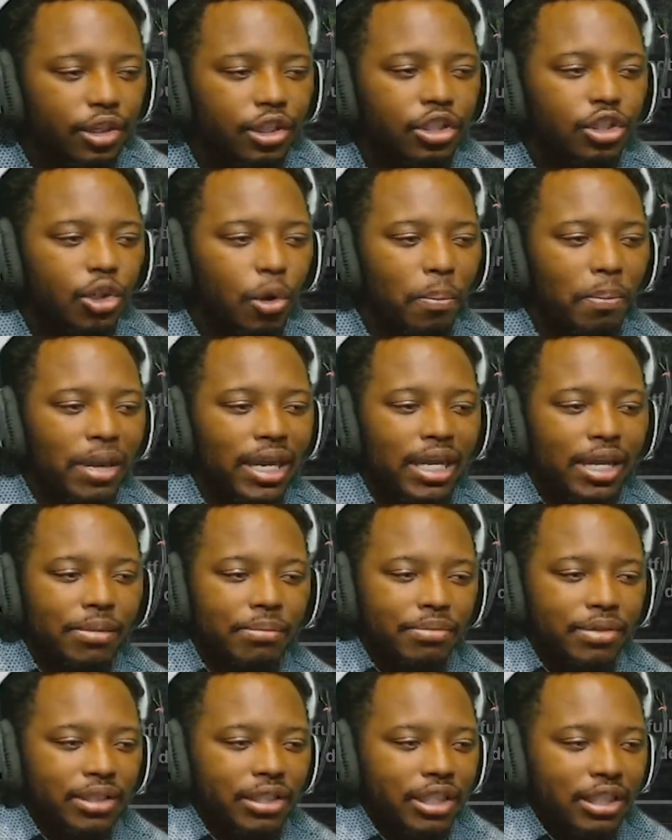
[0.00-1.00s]
So
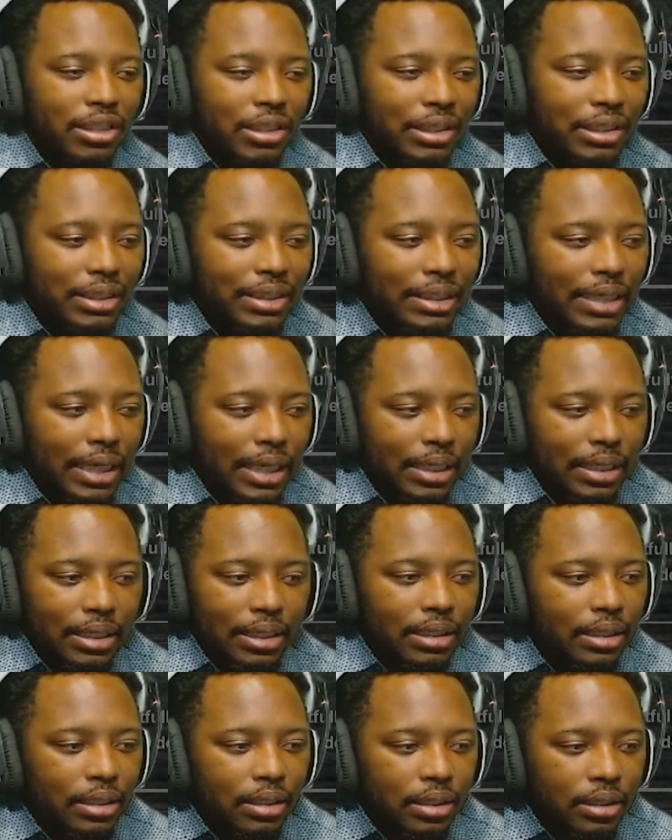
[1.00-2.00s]
mediums just
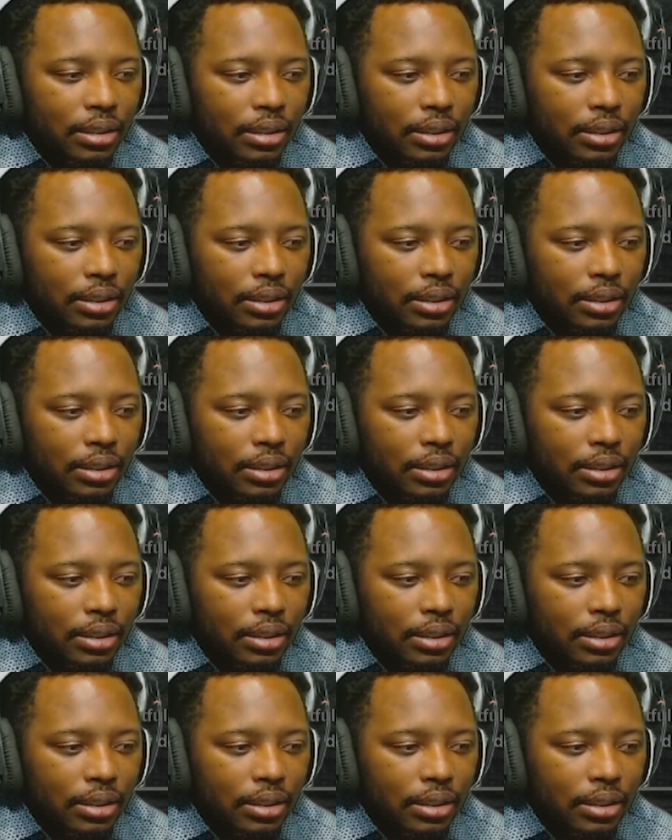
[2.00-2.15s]
didn't